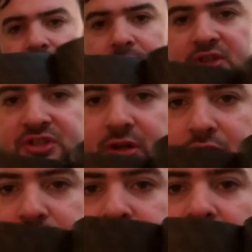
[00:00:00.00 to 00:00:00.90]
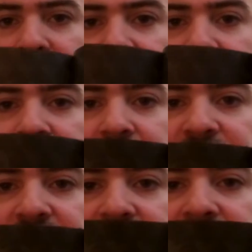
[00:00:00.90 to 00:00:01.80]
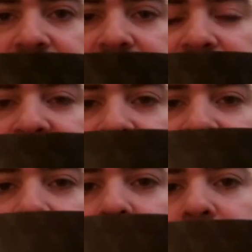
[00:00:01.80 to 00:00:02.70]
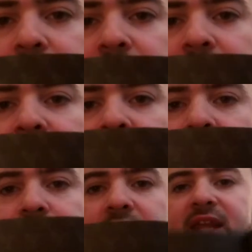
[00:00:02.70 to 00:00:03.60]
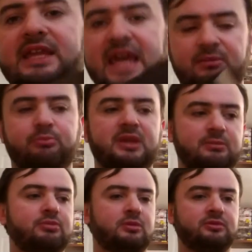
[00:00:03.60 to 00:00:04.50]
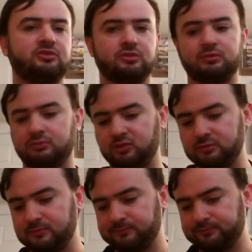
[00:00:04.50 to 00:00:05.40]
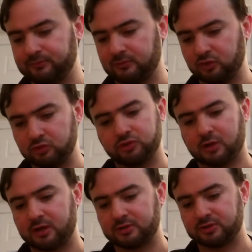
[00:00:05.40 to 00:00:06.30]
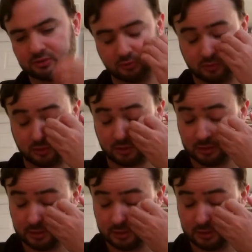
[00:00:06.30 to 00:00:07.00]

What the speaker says: misunderstood it, and thinking that they were trying to get people to do drugs or